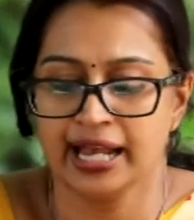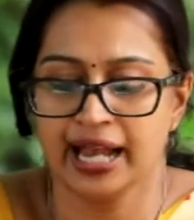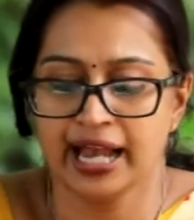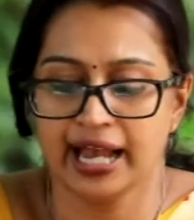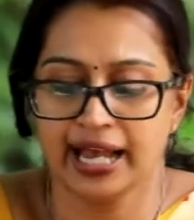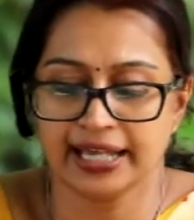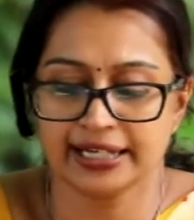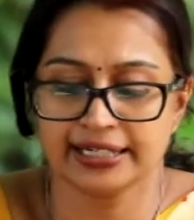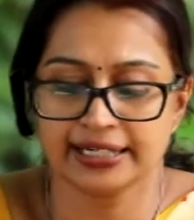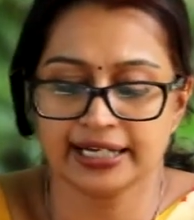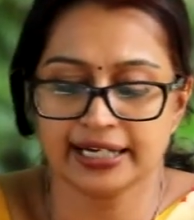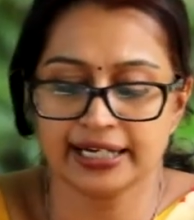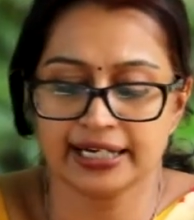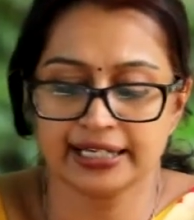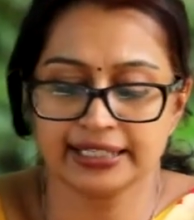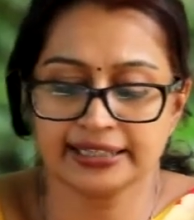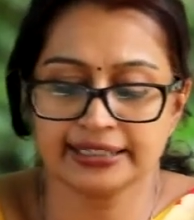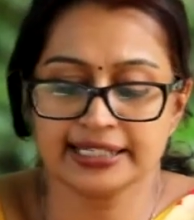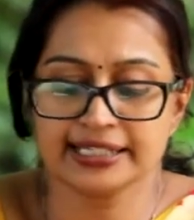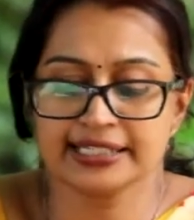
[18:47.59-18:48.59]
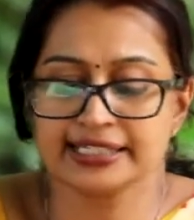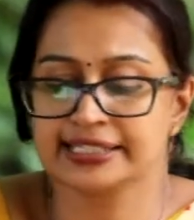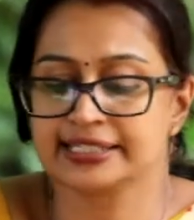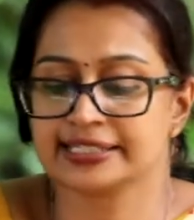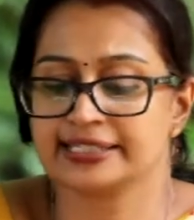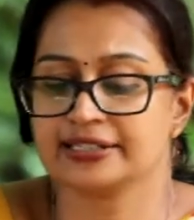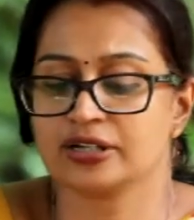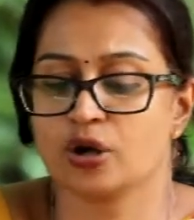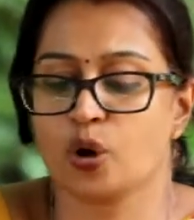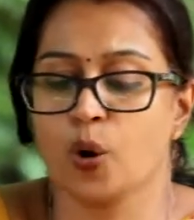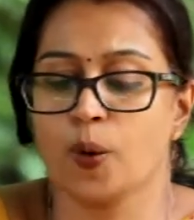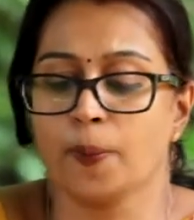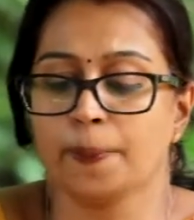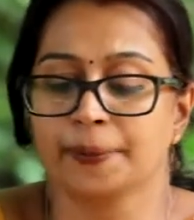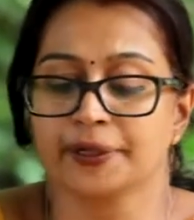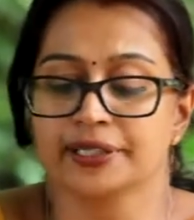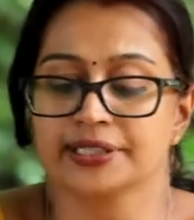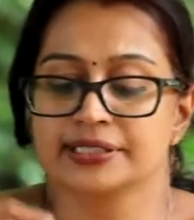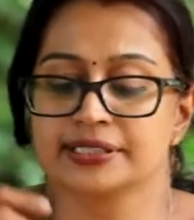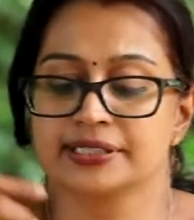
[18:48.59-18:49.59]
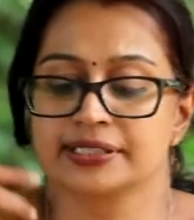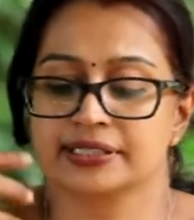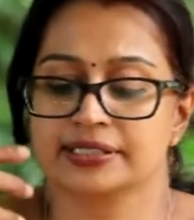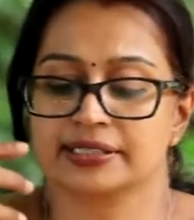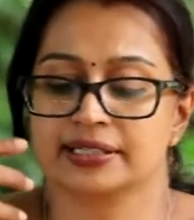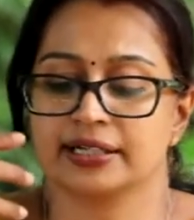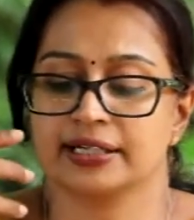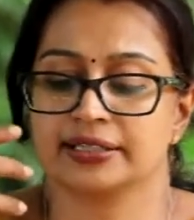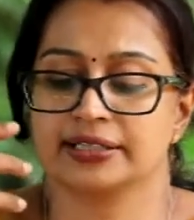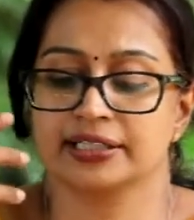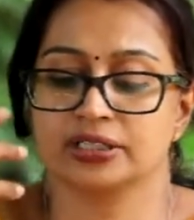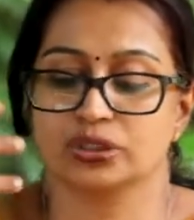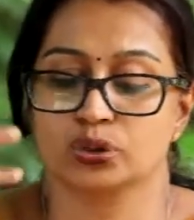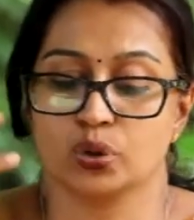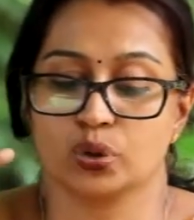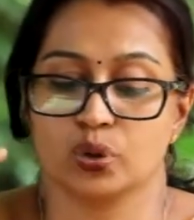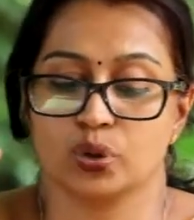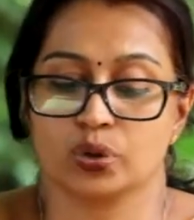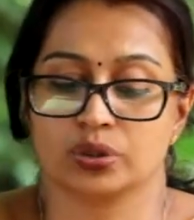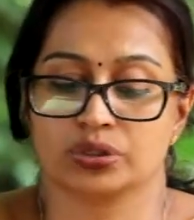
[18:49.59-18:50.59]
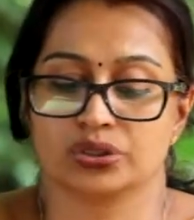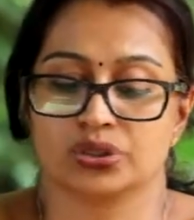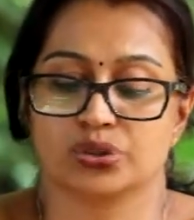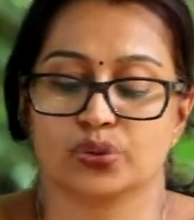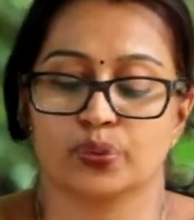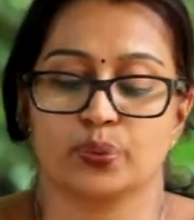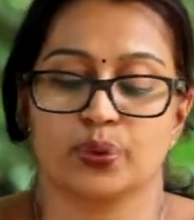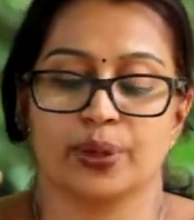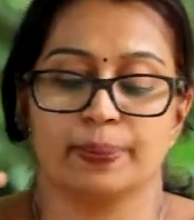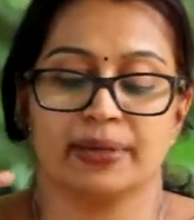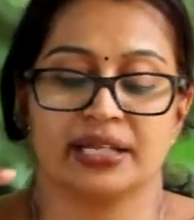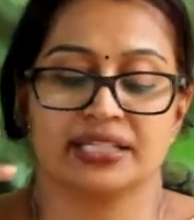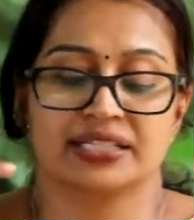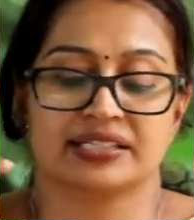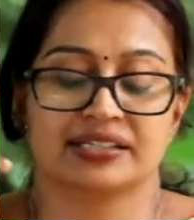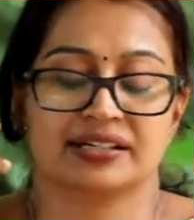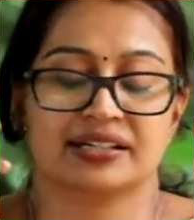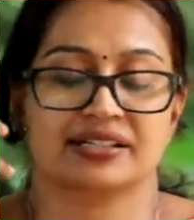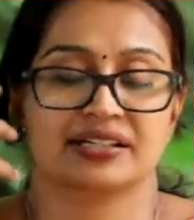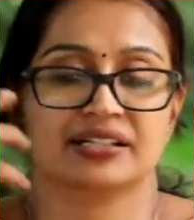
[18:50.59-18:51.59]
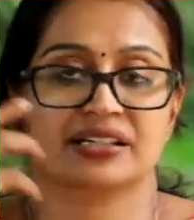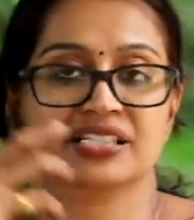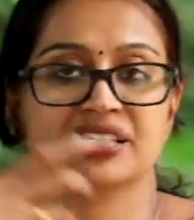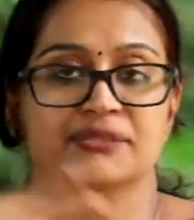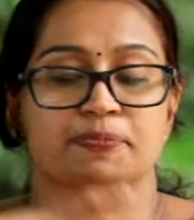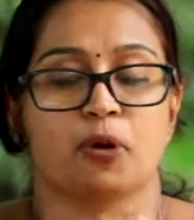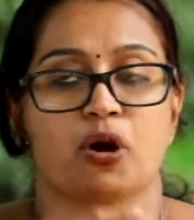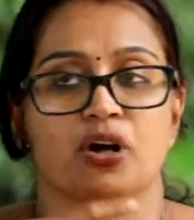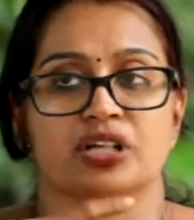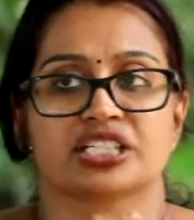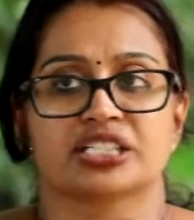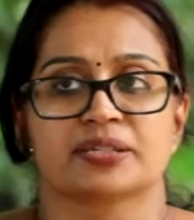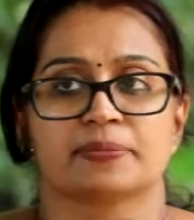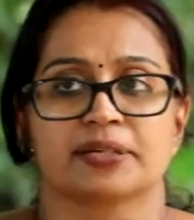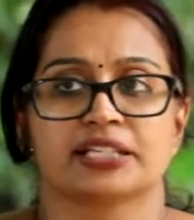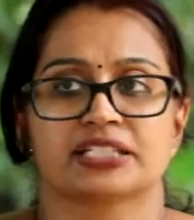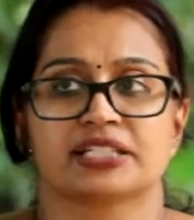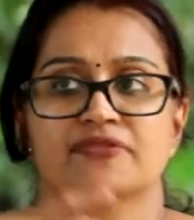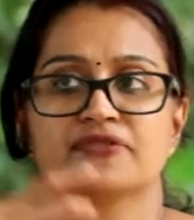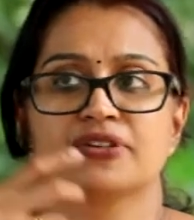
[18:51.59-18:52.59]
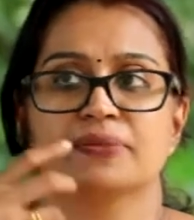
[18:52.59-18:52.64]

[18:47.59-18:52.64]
and this opens the door to women's responsibility.